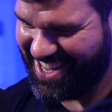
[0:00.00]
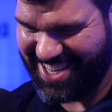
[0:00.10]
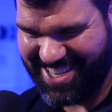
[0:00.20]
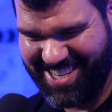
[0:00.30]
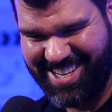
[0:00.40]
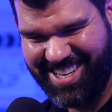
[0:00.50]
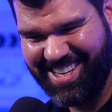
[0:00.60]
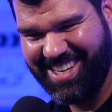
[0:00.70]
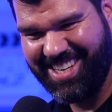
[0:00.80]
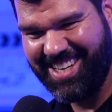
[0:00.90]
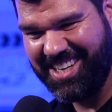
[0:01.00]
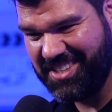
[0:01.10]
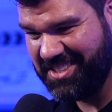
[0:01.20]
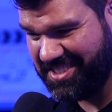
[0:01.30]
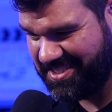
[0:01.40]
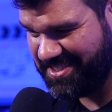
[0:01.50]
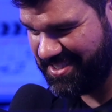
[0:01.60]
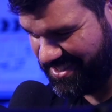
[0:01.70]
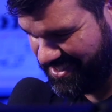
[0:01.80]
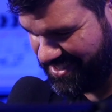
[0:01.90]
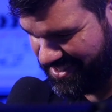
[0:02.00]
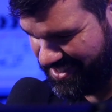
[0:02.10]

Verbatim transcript: Right. I'm gonna have to the business first, then the pay